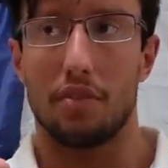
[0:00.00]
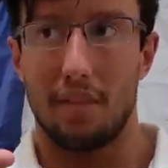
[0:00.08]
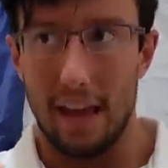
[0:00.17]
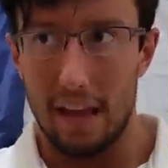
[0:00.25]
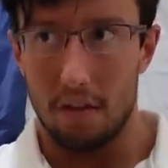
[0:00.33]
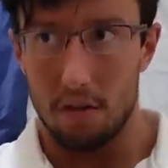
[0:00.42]

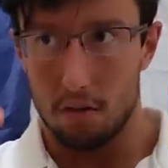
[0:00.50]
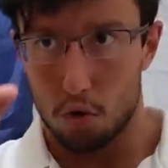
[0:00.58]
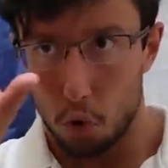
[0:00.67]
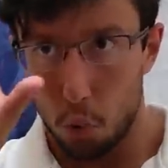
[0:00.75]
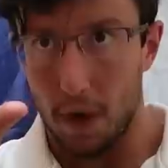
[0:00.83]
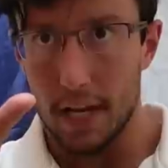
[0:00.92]
taken
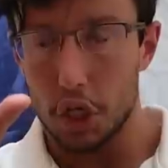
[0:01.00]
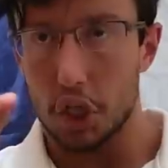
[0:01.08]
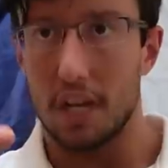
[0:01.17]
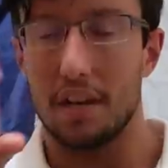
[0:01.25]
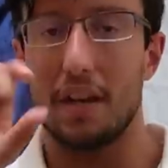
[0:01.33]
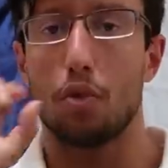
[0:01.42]
cringe
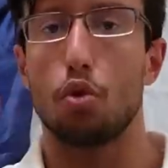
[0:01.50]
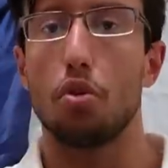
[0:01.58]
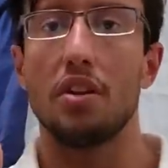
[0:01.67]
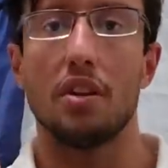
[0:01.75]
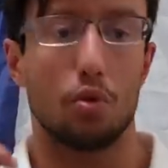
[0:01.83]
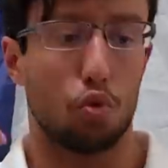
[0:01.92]
and they
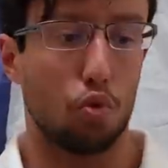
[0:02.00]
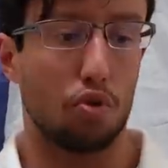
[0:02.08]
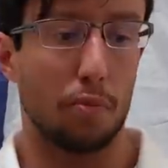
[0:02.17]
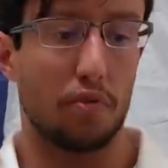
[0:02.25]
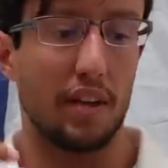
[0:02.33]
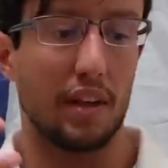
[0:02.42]
turned it into
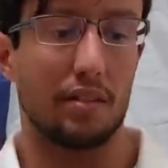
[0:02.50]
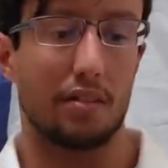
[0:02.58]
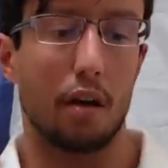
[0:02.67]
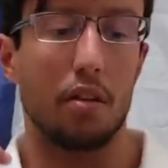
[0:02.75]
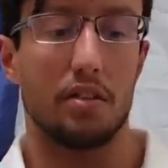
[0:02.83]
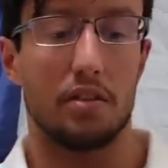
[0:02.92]
something
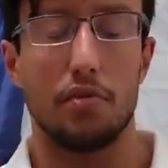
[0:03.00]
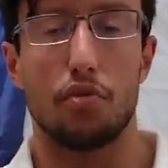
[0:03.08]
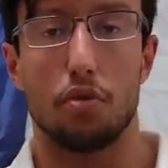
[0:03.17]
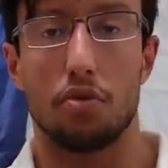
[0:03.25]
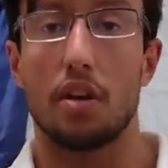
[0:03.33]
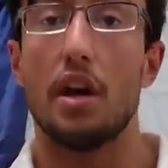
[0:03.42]
entirely
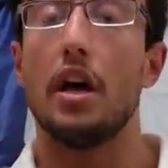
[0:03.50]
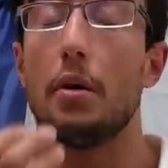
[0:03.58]
different.